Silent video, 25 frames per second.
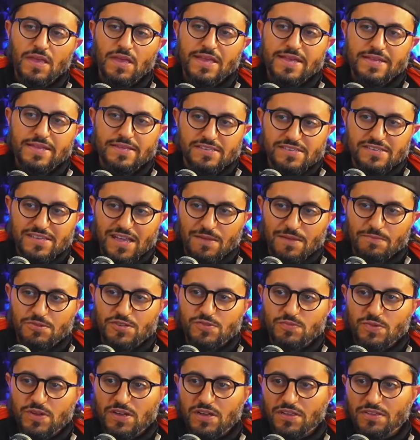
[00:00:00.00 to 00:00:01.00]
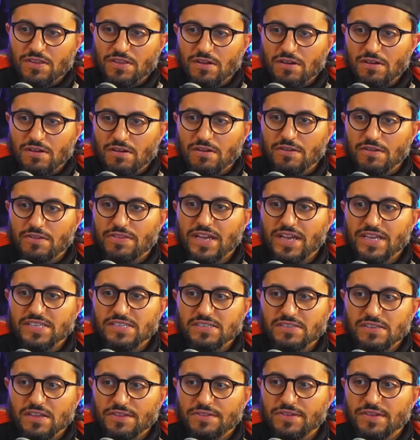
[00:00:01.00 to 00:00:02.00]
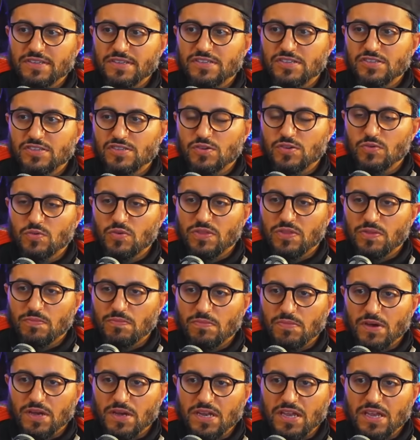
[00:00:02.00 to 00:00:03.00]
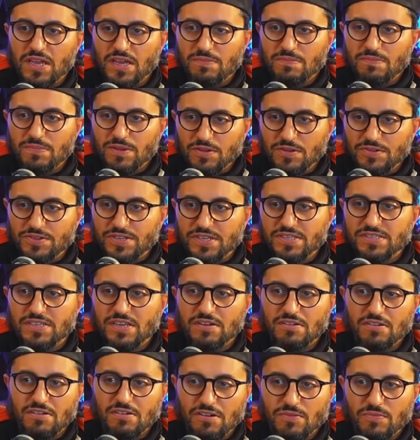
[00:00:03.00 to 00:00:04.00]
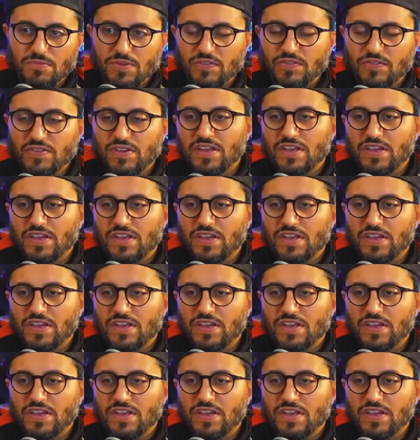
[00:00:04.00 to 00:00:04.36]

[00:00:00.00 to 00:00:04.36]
Establishment on the earth has nothing to do with money and buildings and armies,